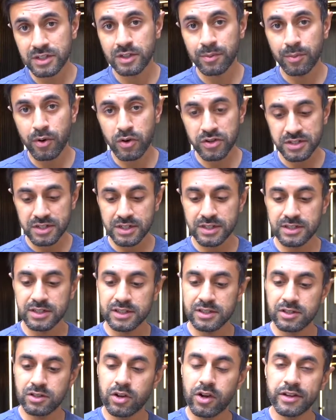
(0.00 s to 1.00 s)
in the box is
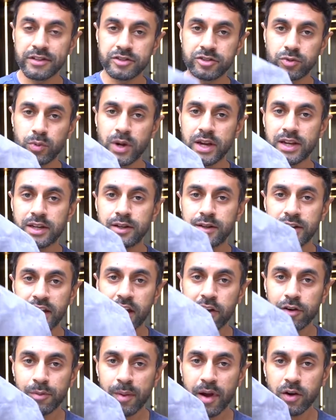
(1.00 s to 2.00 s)
this nice suede
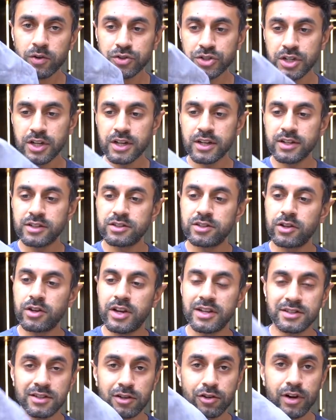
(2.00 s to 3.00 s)
carry pouch. So
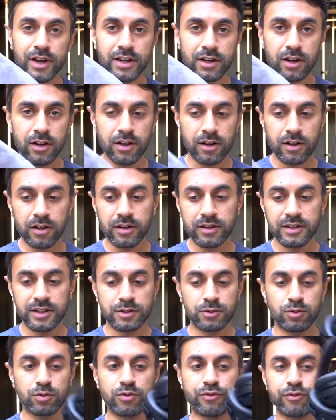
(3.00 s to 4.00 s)
it's a grey colour,
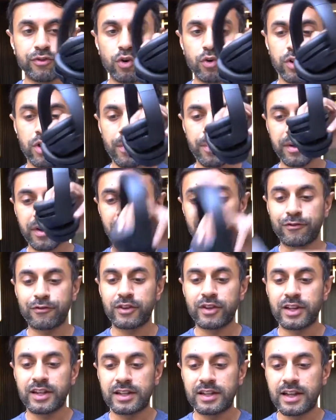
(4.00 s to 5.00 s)
this will fold up and
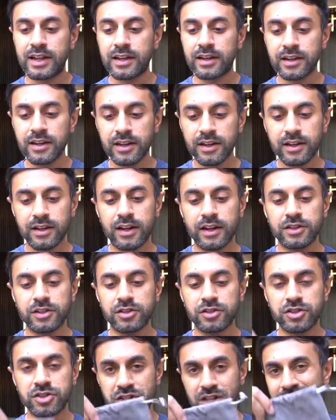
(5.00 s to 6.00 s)
fit in there, and you
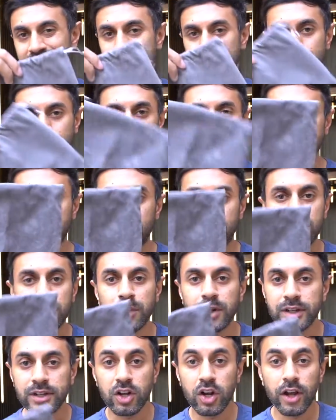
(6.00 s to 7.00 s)
can just take this with you
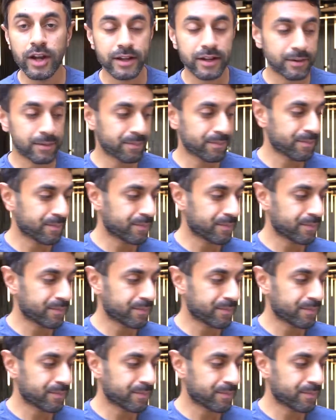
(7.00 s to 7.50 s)
anywhere you like.